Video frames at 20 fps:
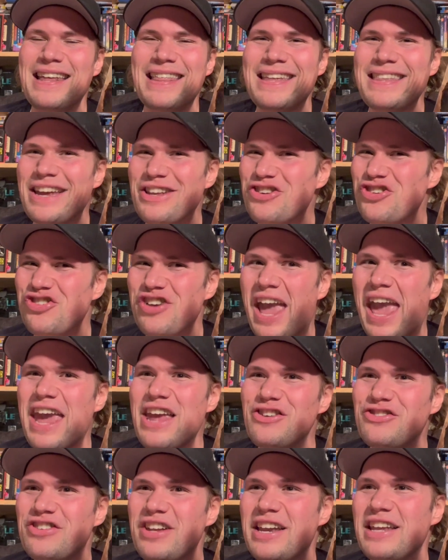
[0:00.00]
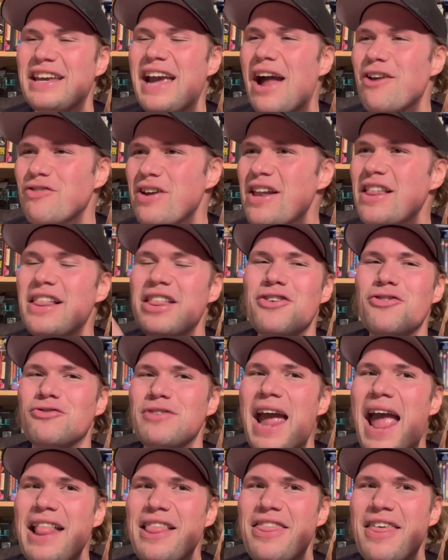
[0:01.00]
And then they changed it and got rid of the Little
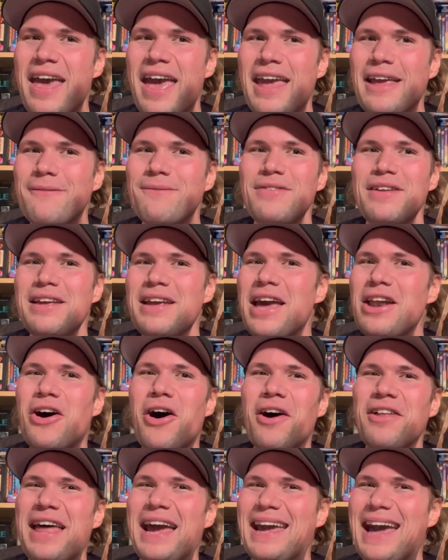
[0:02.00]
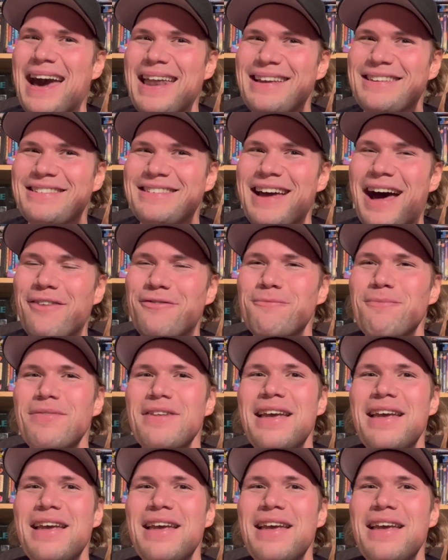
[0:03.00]
Red thing and all that kind of stuff.